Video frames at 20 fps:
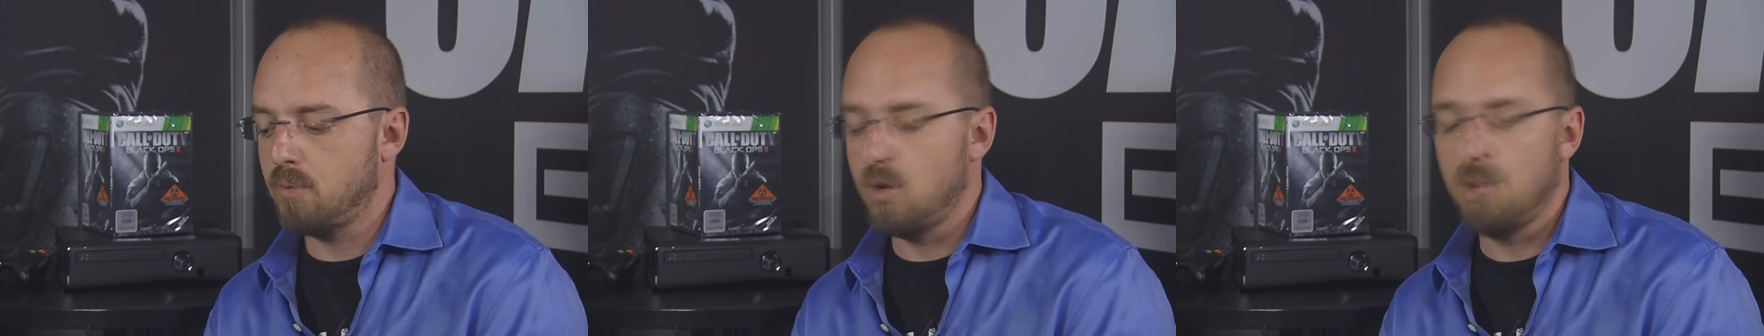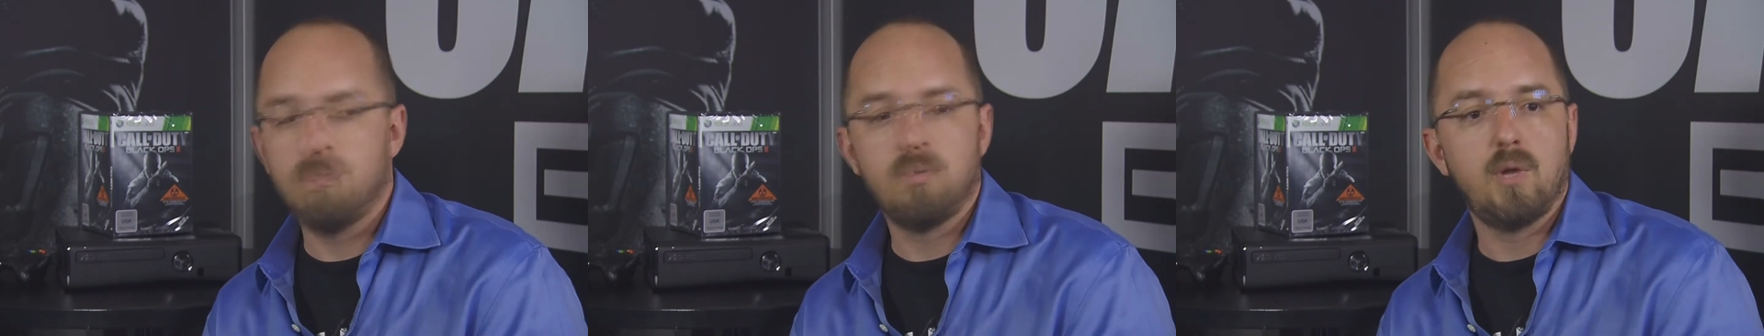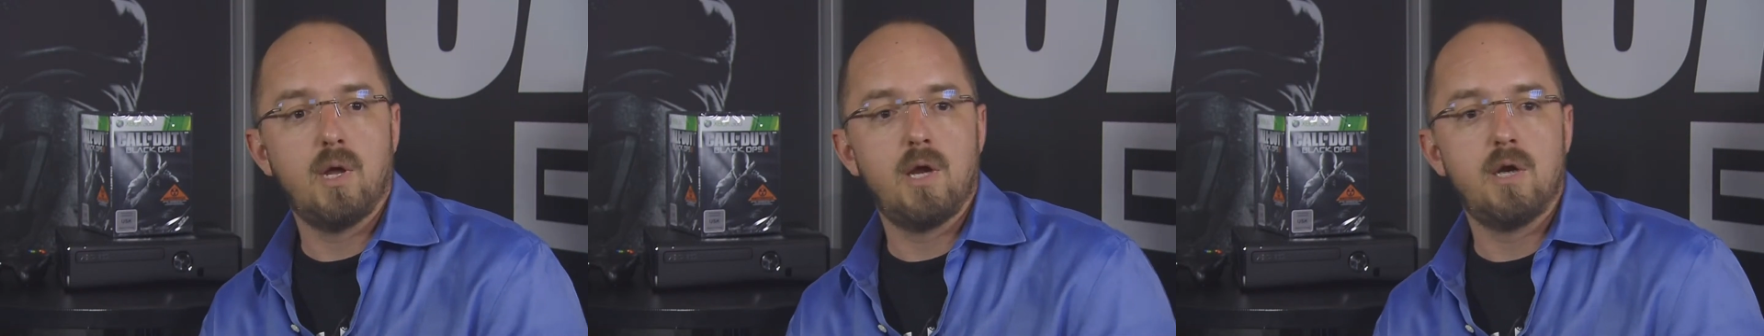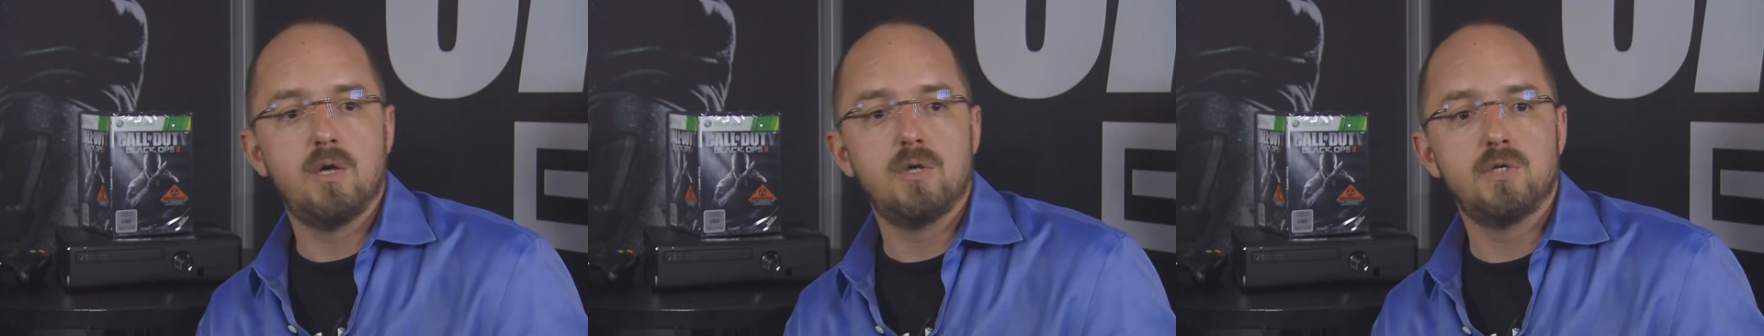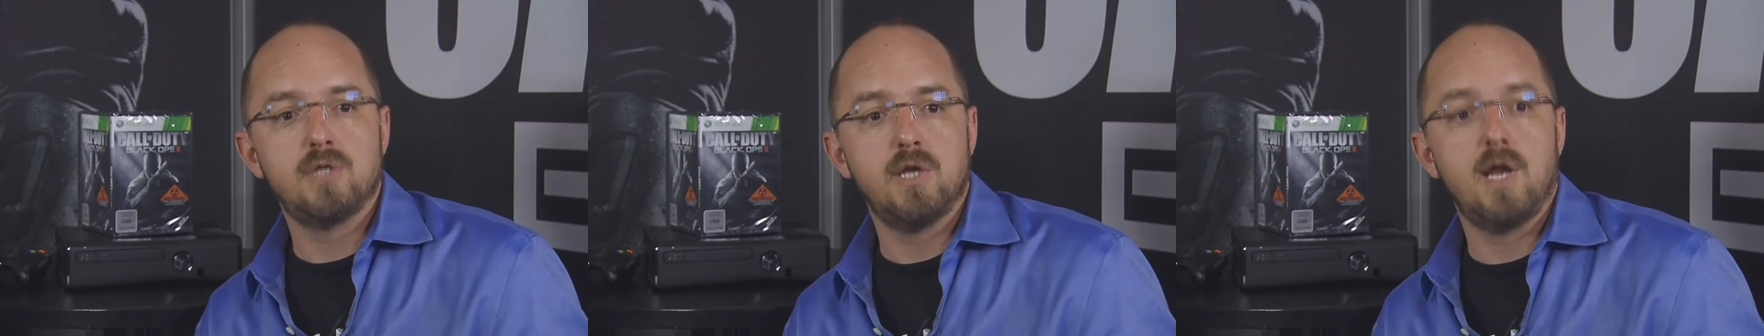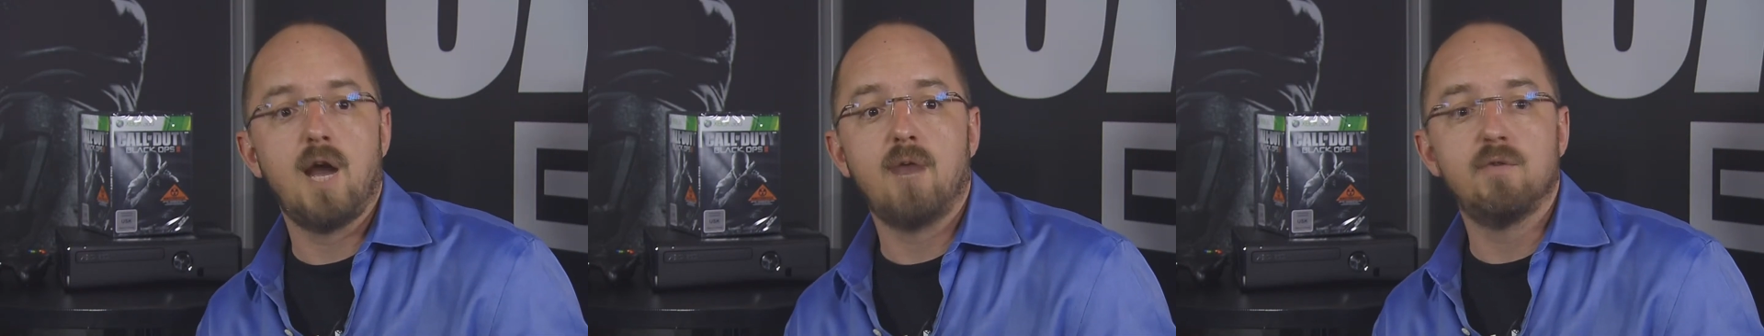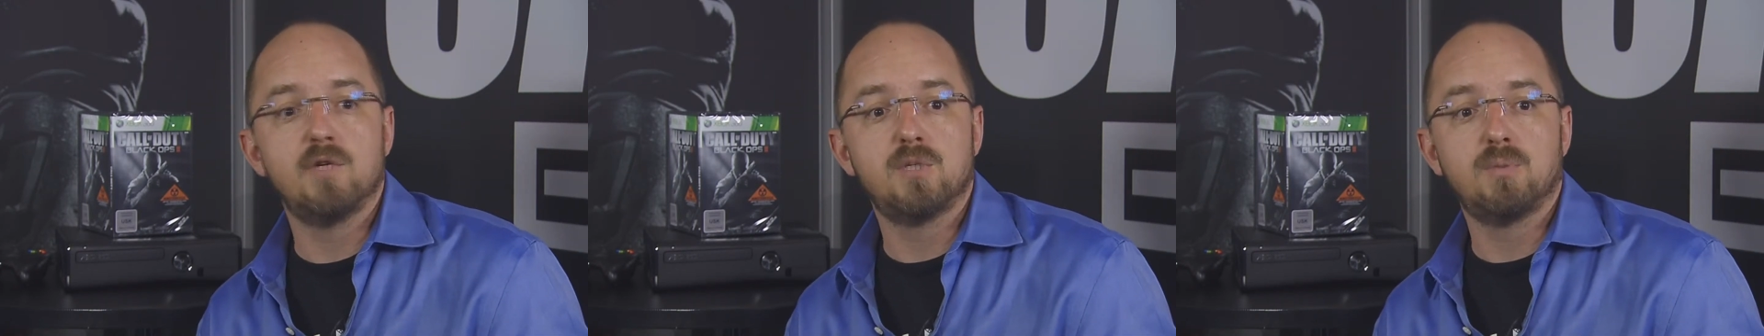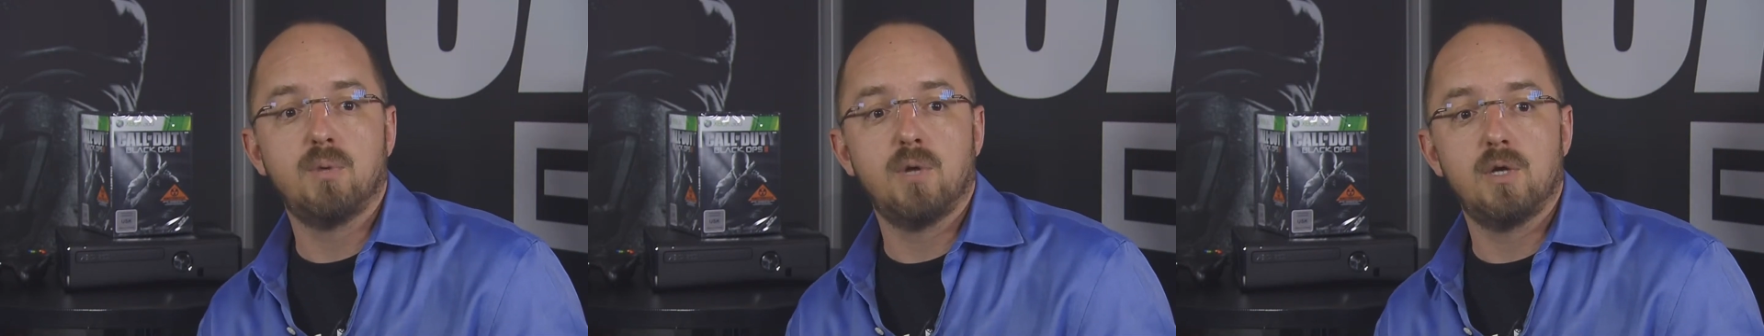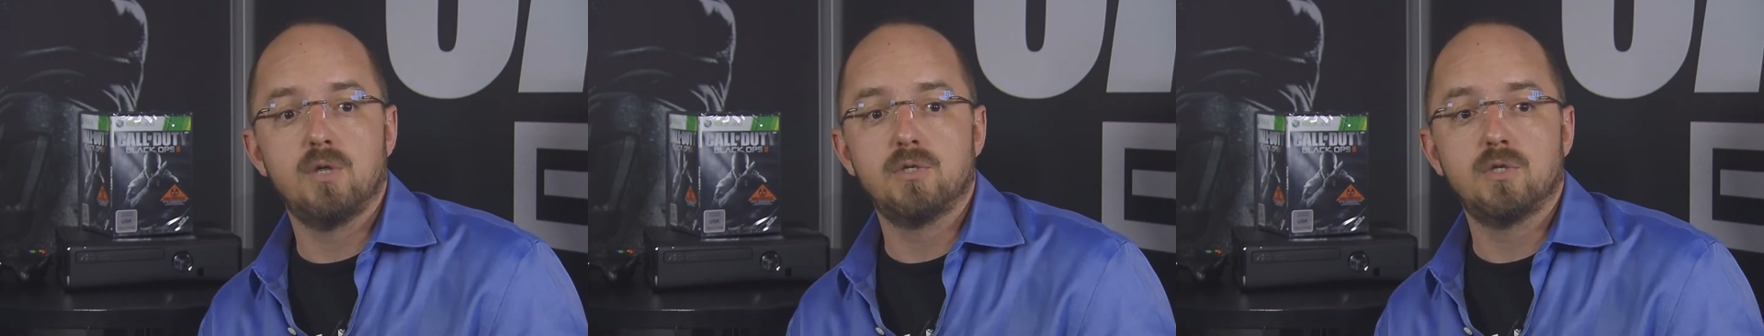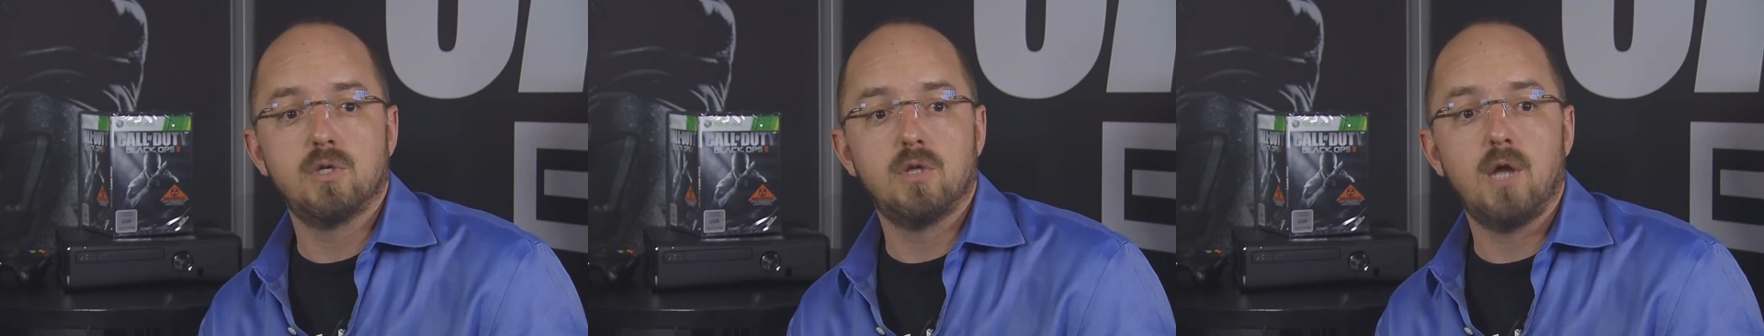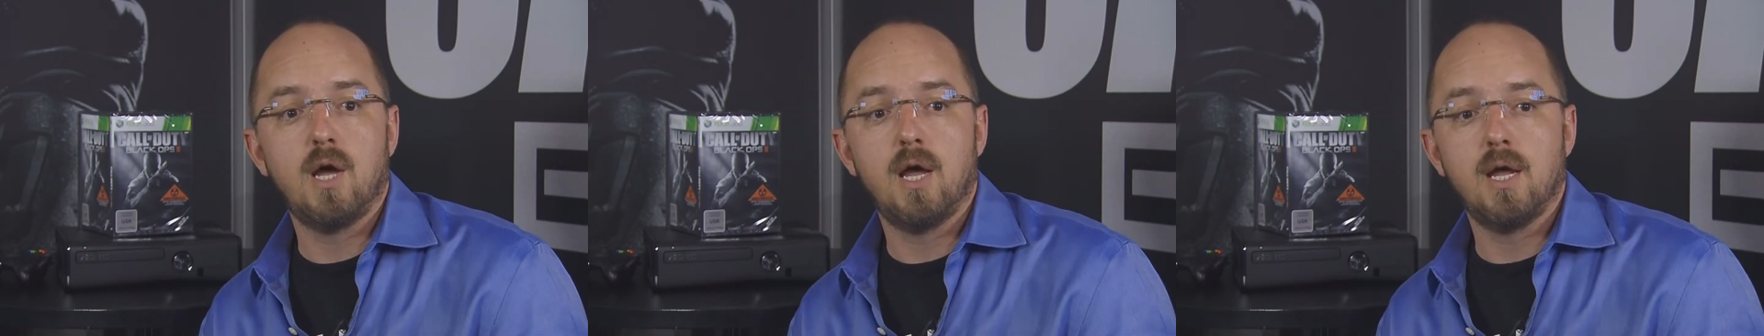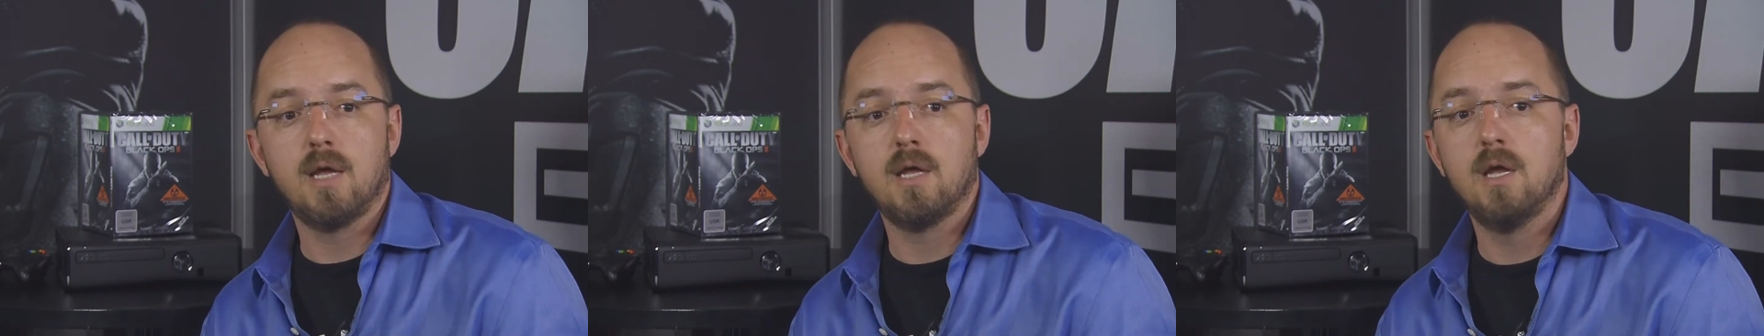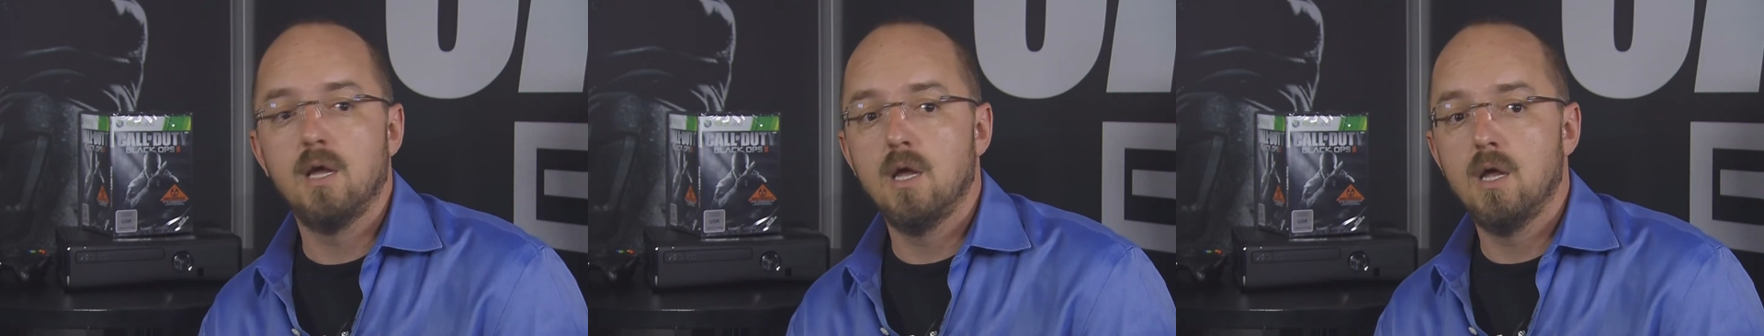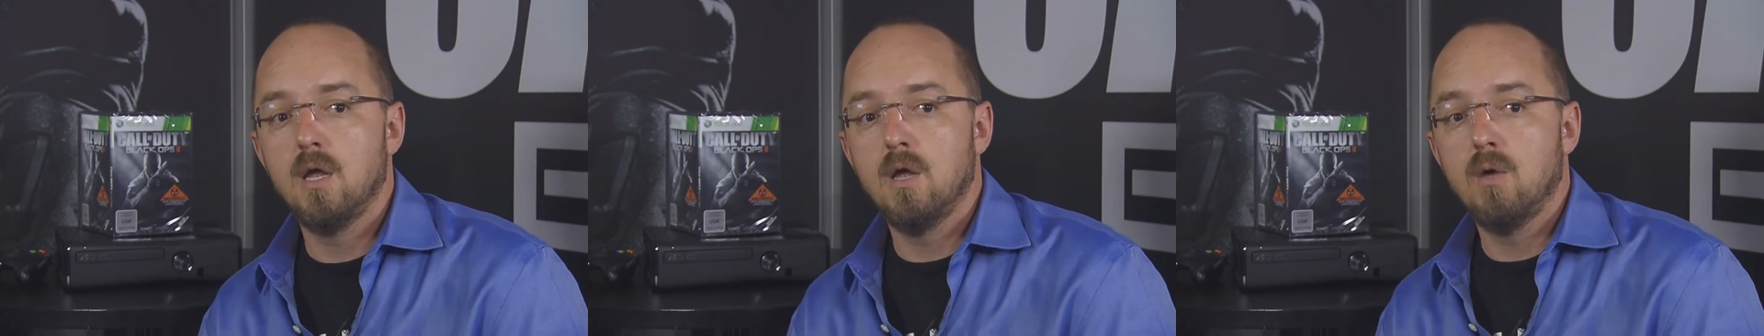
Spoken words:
pro players and average players alike.